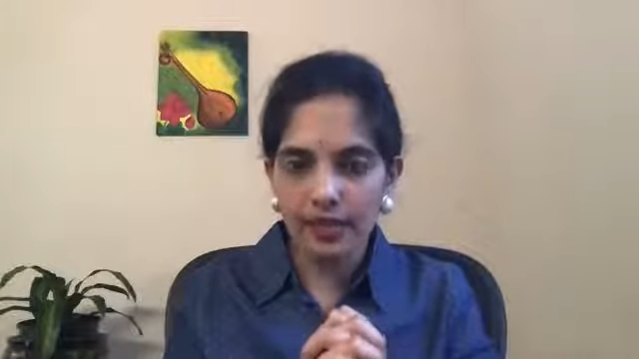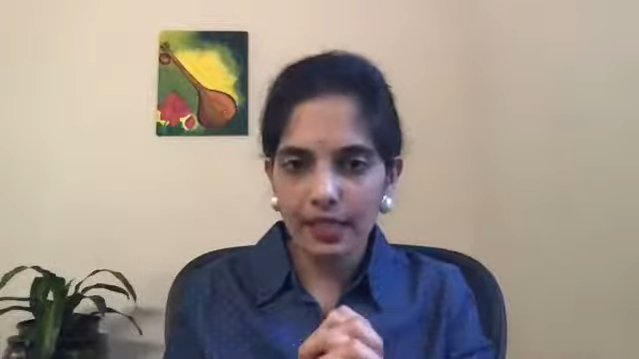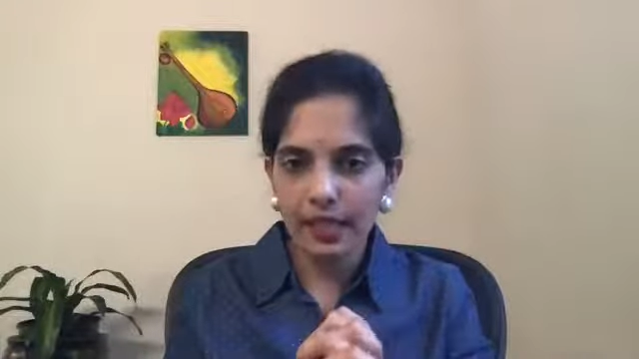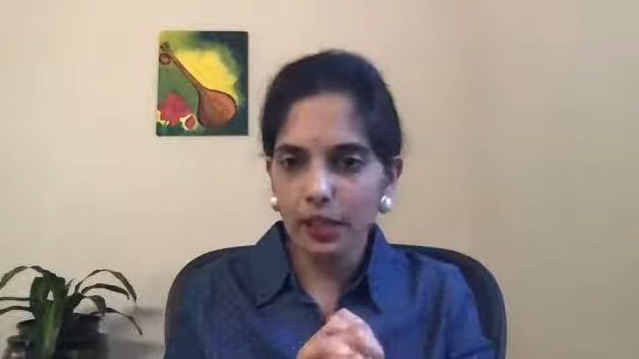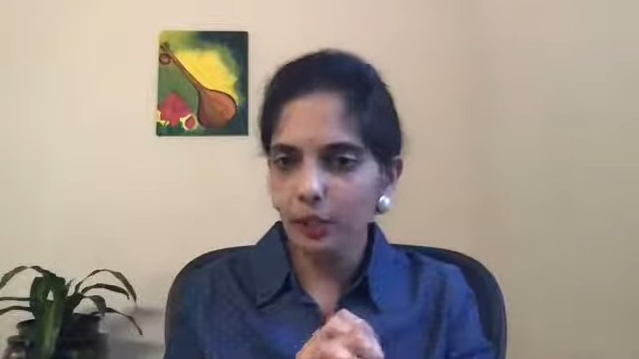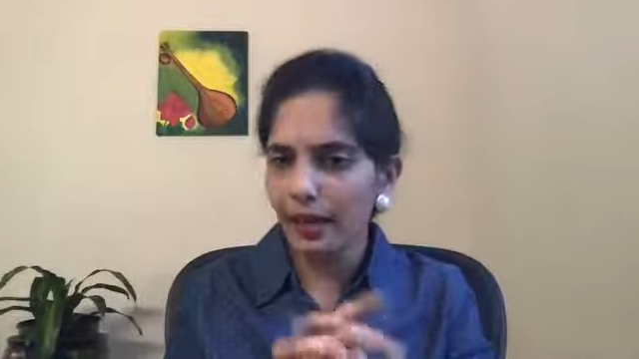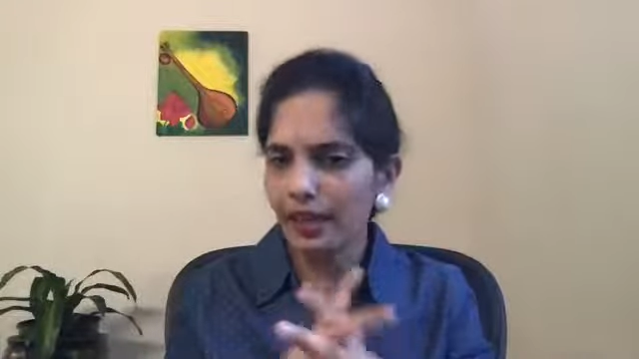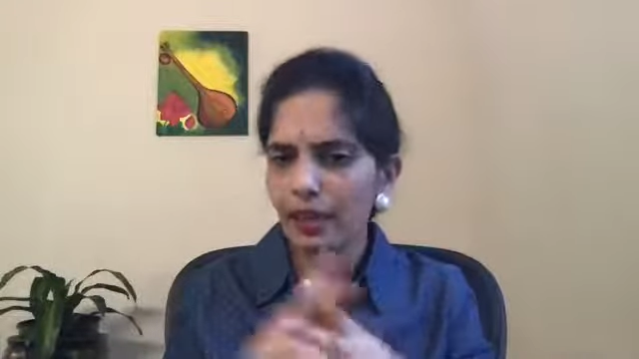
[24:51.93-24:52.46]

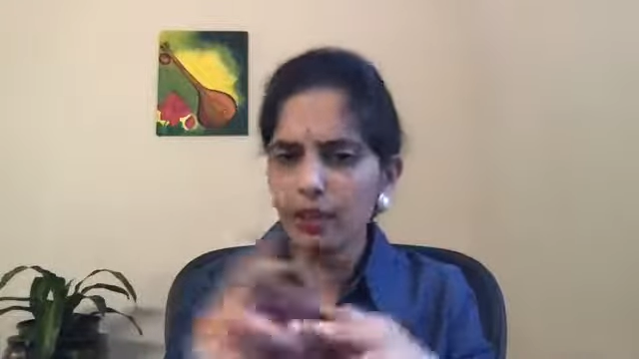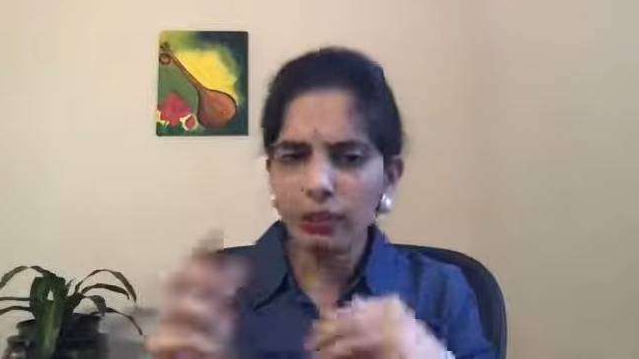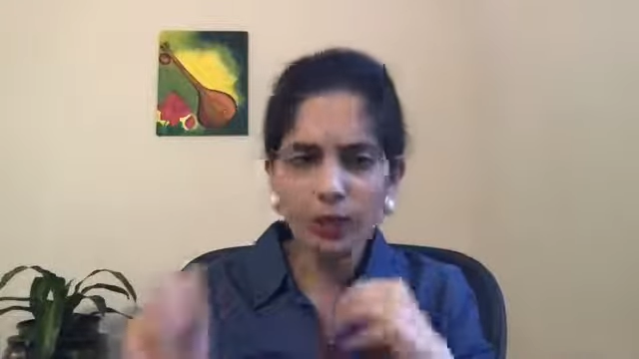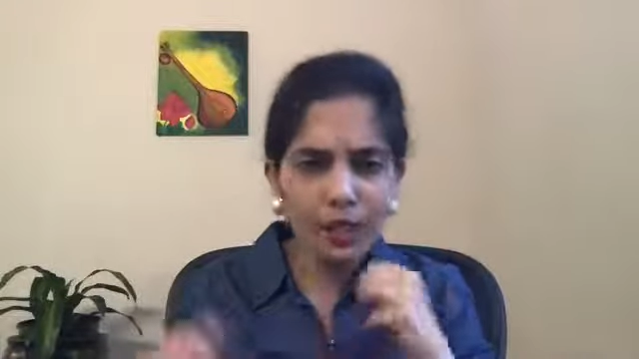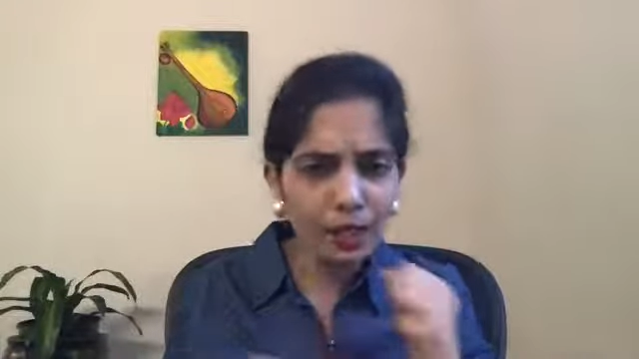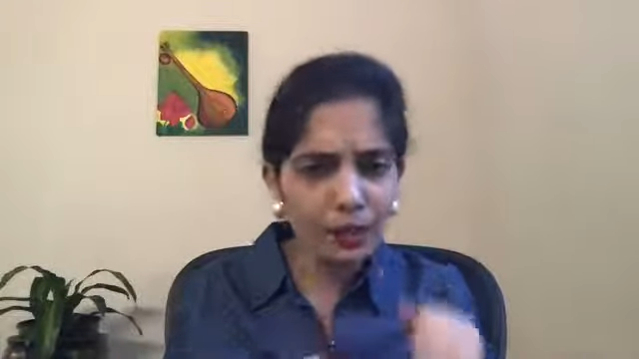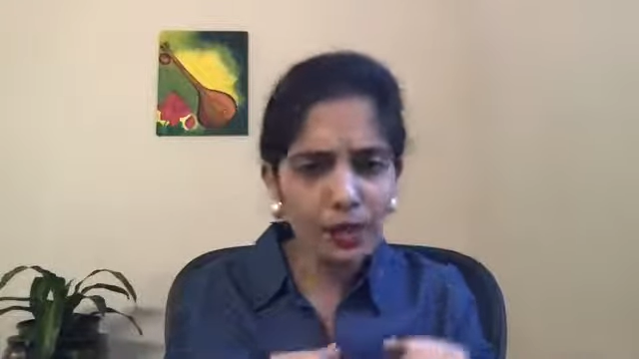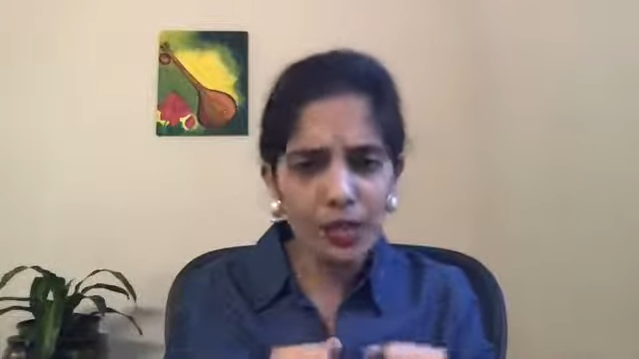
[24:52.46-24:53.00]
no matter
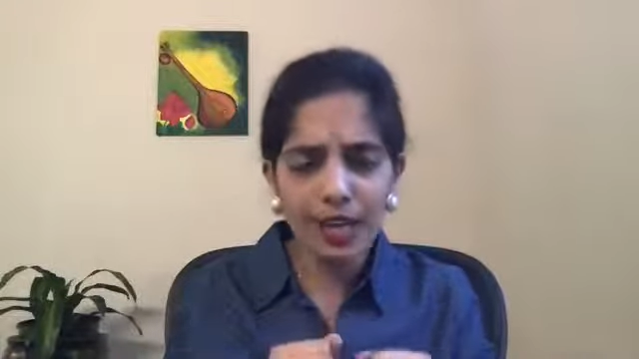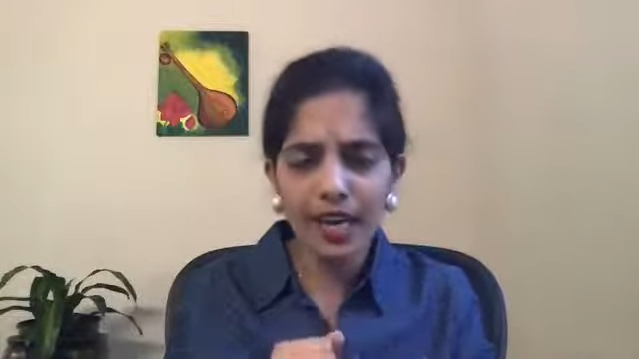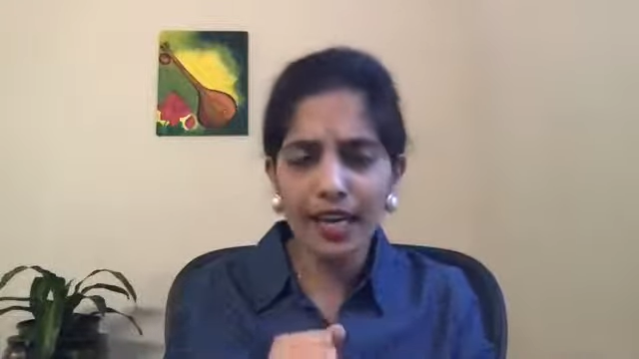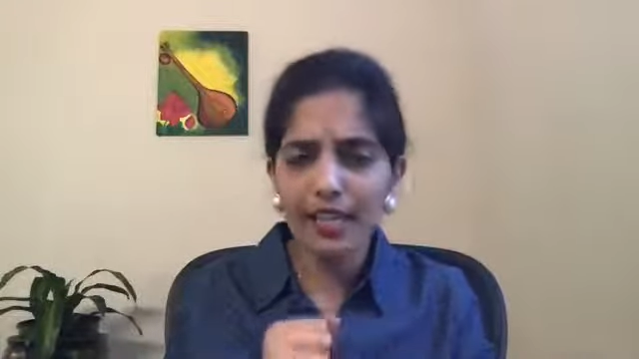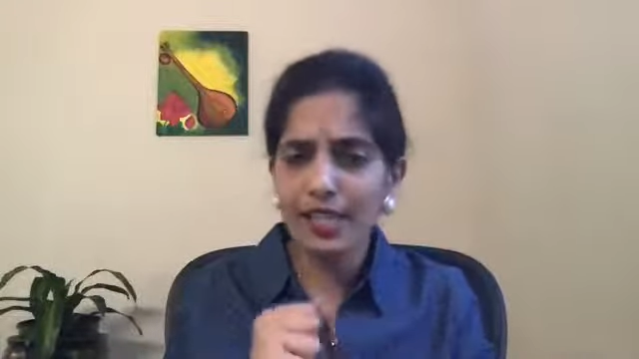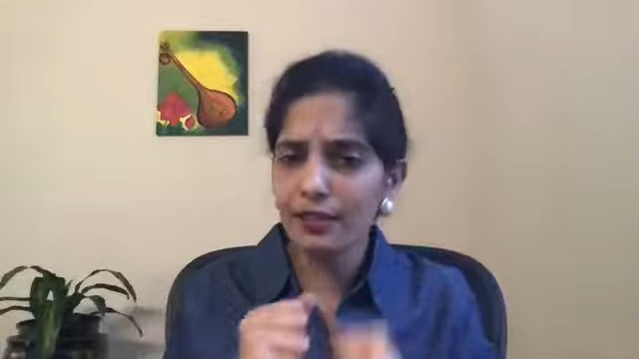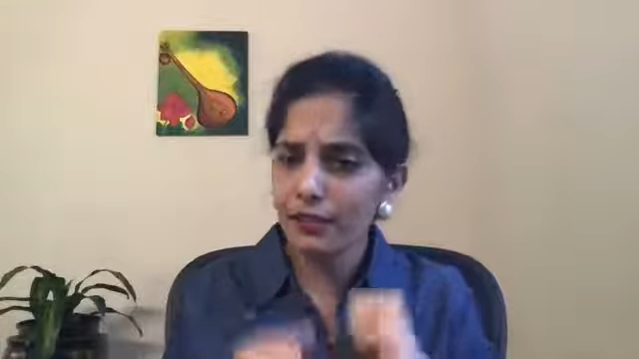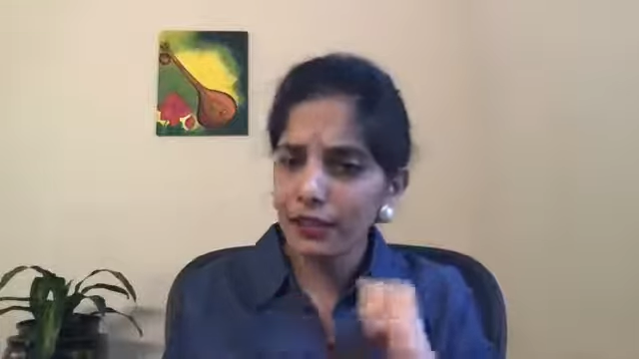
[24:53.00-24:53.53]
what you try,
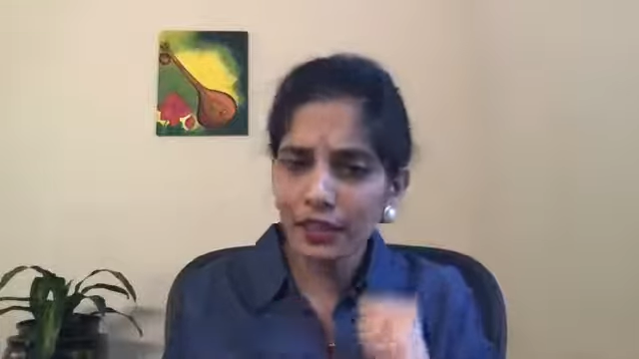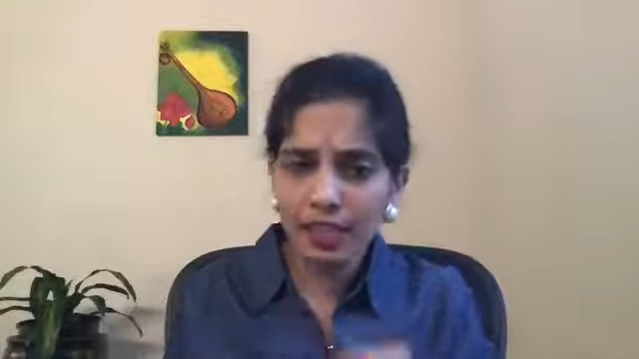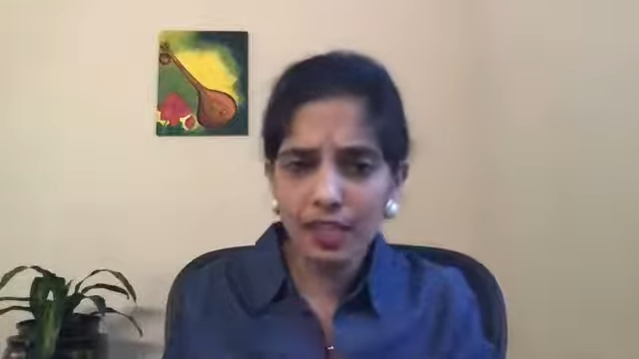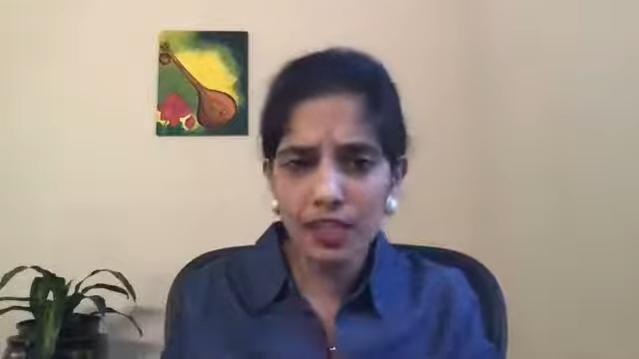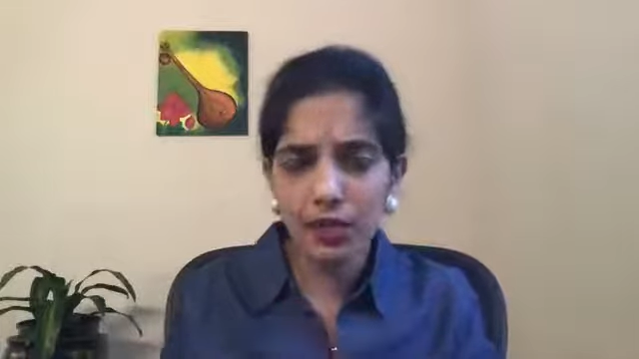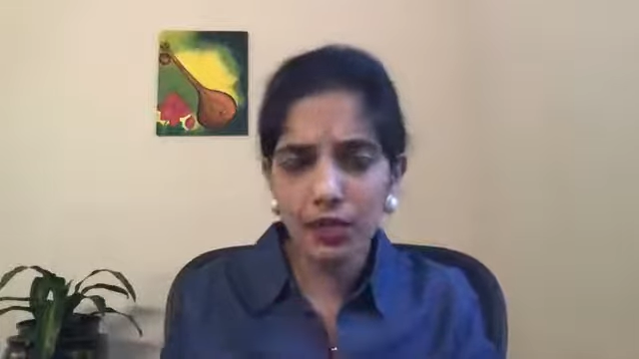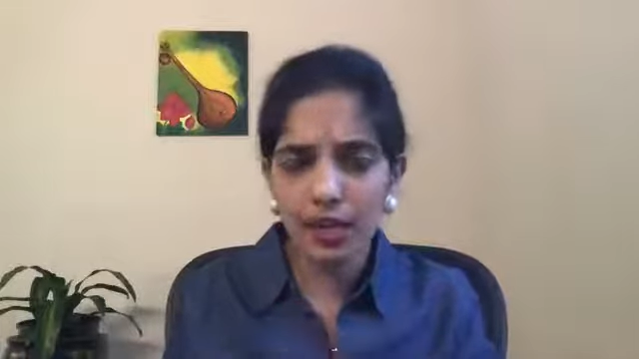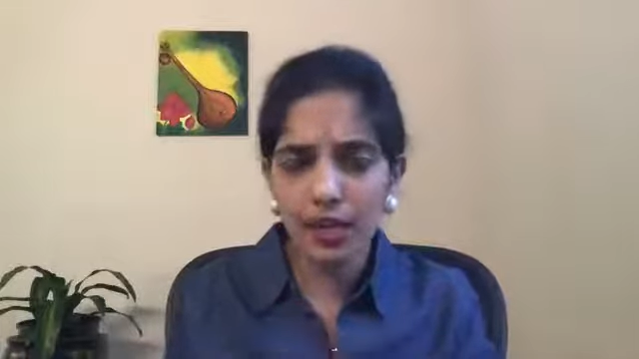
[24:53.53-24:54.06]
different
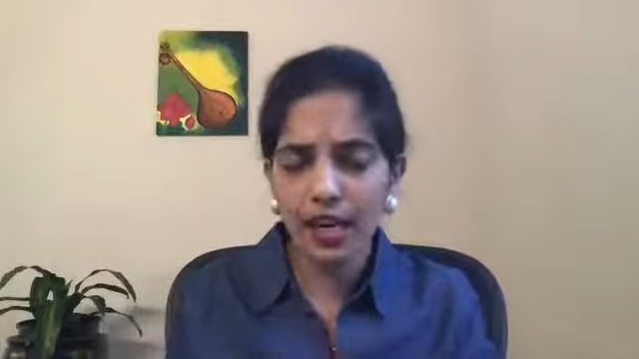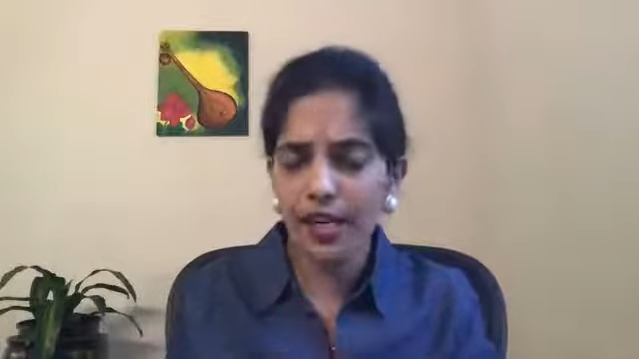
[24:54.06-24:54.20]
things you try,